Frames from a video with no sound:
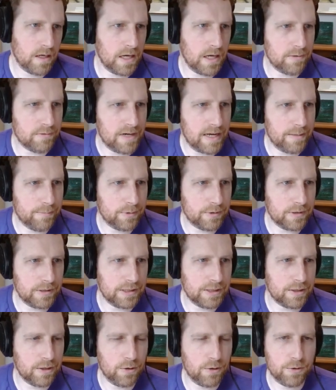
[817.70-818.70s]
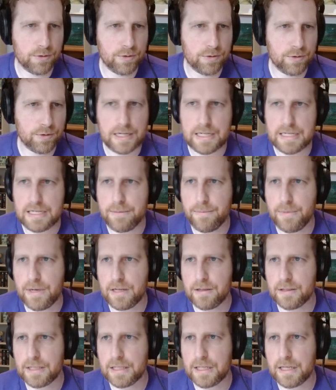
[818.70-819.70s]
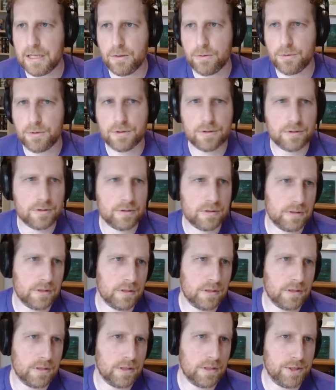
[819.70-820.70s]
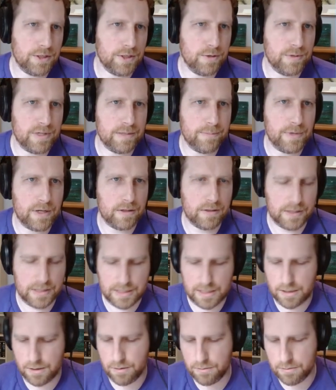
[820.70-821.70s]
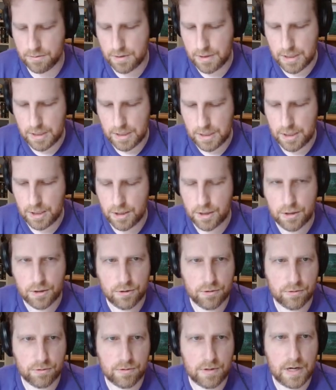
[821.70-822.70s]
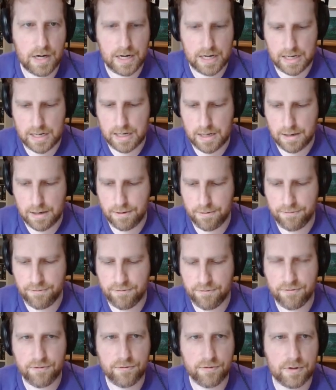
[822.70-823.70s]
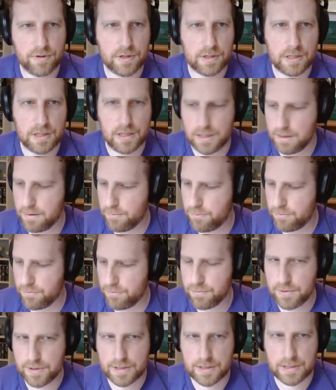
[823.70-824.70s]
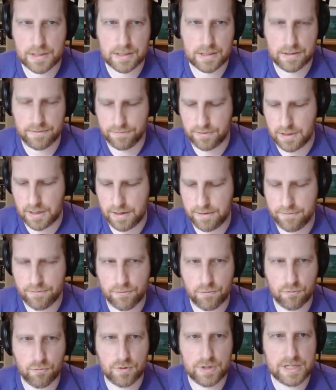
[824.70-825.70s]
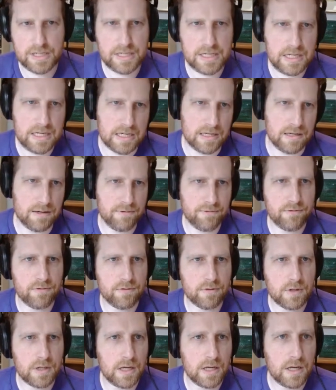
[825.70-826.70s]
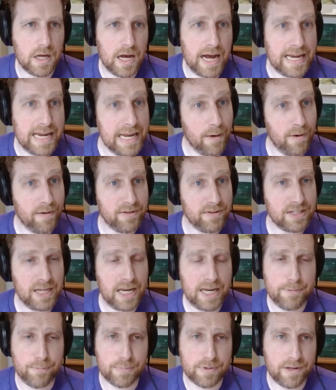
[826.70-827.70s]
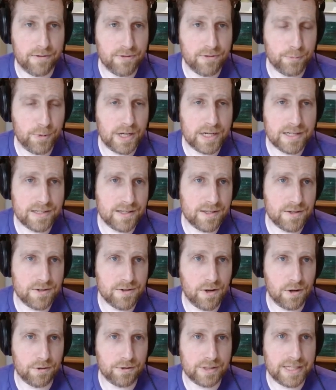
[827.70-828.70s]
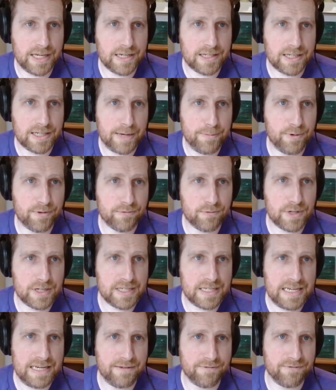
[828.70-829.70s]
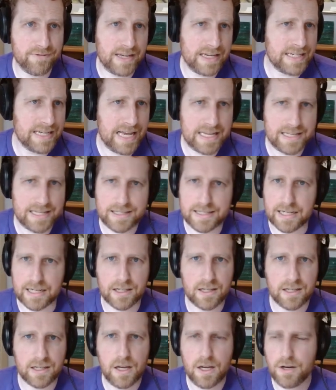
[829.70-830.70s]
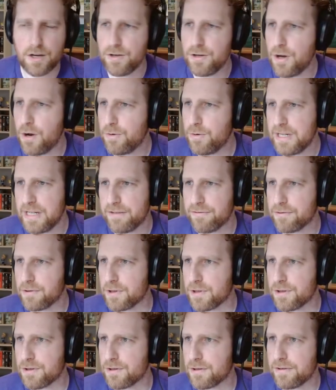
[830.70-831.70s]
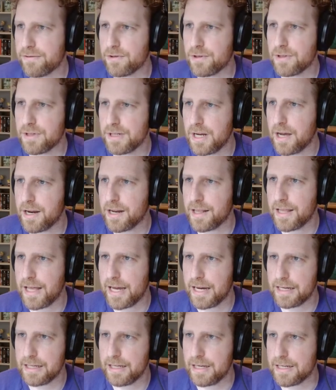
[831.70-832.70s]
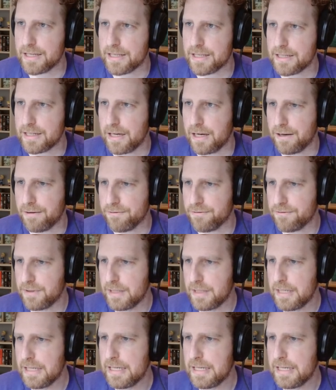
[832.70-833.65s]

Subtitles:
I rapidly go create an email account, new email account, graph M365 receive. I now have a type. If the plugin's installed, you get type of receive. Fantastic. No need for a server, none of that kind of stuff.